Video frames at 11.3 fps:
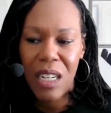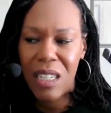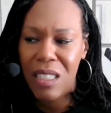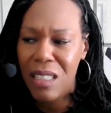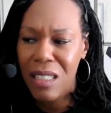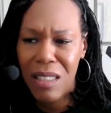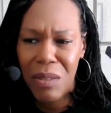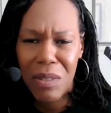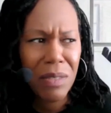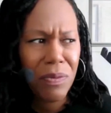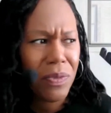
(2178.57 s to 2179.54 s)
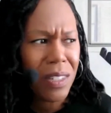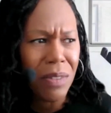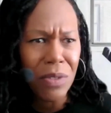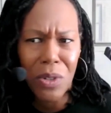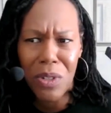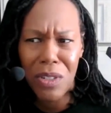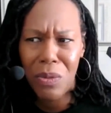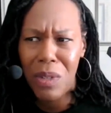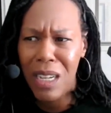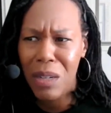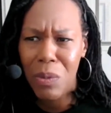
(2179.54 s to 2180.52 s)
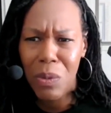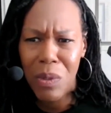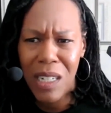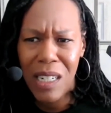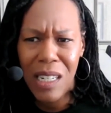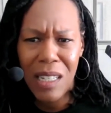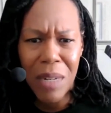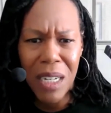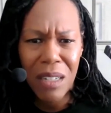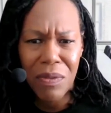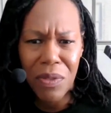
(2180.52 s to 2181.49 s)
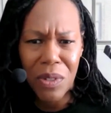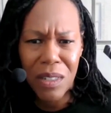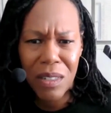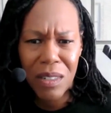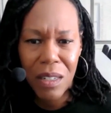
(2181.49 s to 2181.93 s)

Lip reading: And then several lawyers were like, well, what do they need the money for?